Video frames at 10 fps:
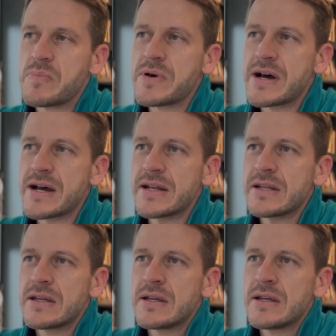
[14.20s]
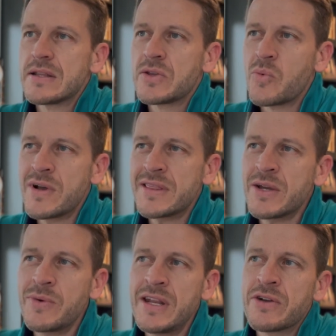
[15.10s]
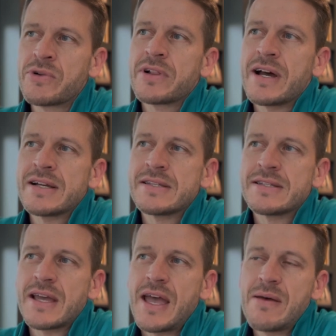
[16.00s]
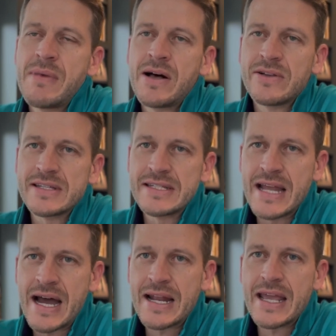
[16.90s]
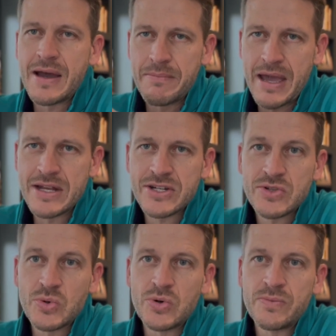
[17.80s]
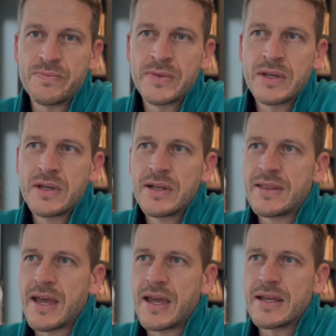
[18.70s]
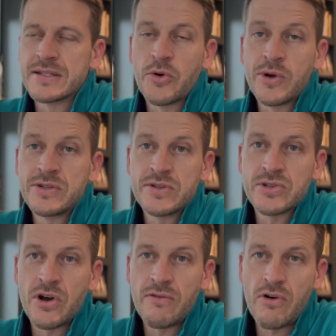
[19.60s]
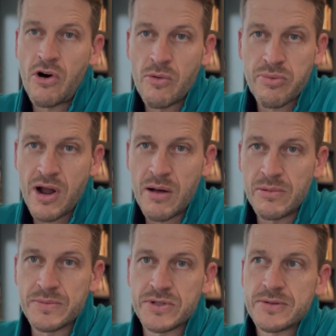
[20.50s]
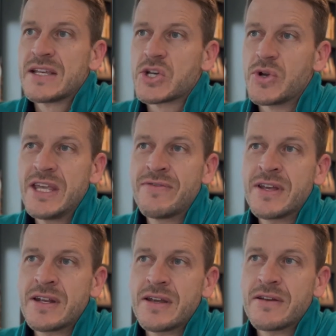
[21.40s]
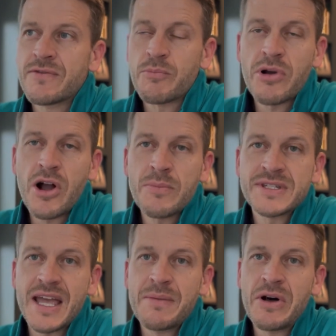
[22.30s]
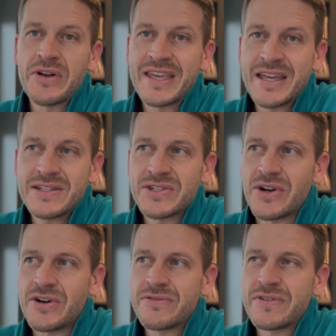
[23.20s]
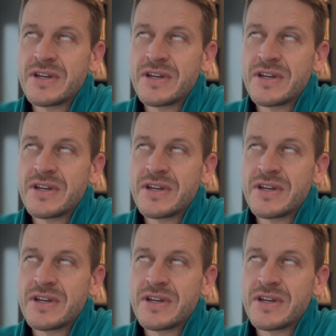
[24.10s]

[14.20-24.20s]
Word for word: But the one thing we need to realize is that ML is not a magic tool that is going to solve all problems. So even for problems that ML can solve,